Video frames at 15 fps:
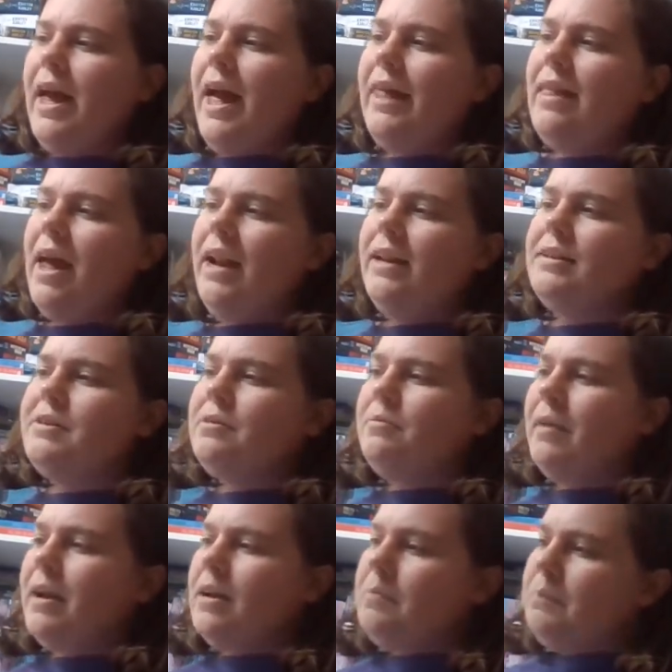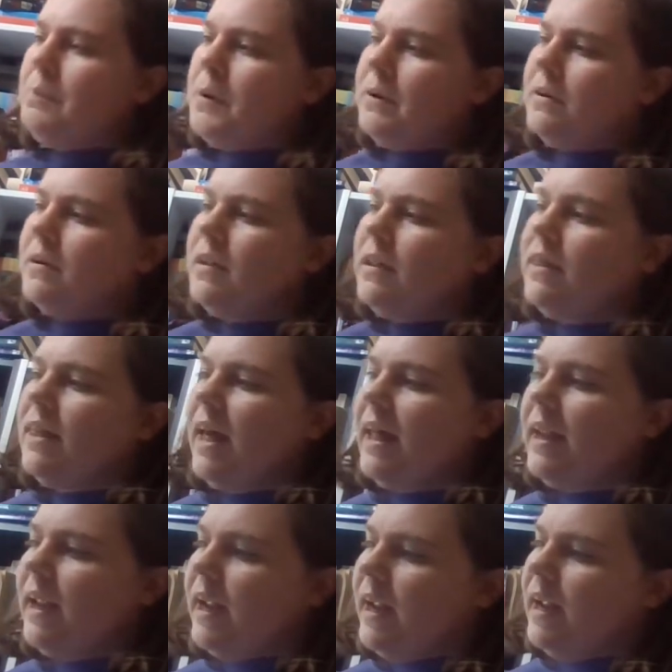and that is read a book
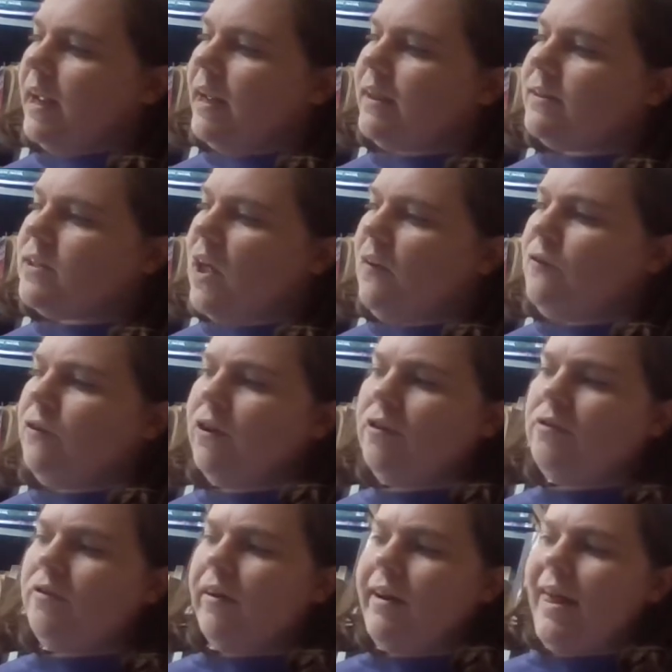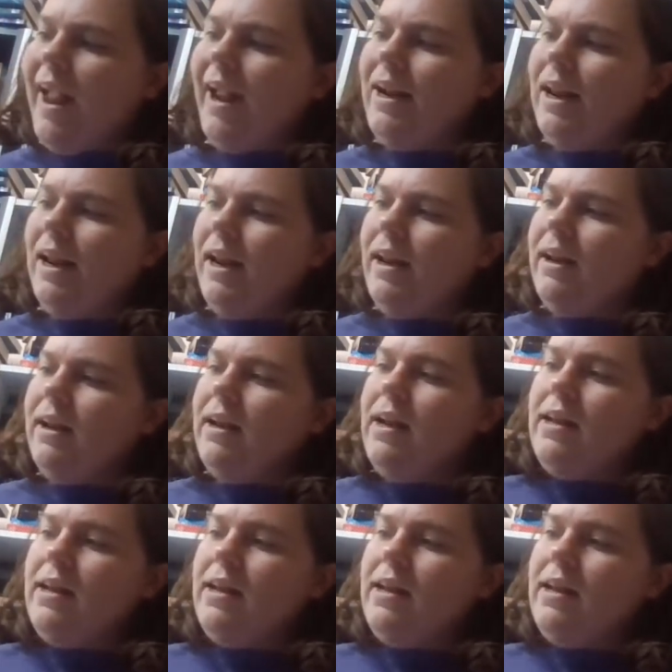that is food related,